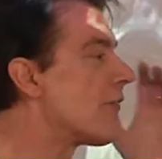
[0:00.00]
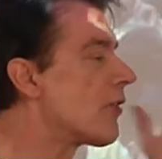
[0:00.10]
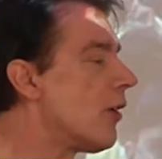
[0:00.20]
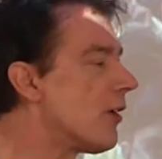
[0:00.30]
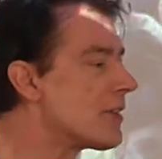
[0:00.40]
have
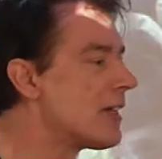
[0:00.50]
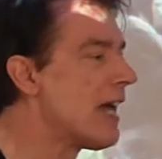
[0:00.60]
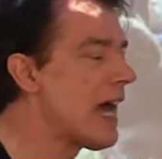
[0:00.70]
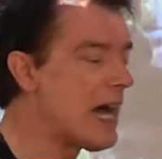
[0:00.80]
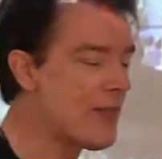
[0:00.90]
got,
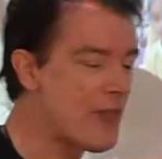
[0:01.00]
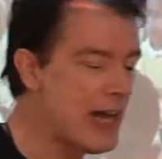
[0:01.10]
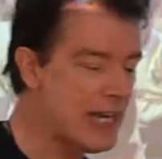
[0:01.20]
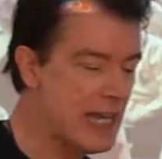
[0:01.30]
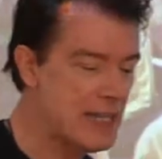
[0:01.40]
and
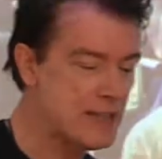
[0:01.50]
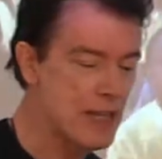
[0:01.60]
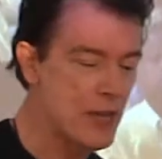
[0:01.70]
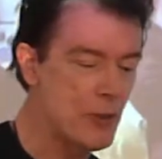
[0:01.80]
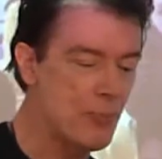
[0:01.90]
that is the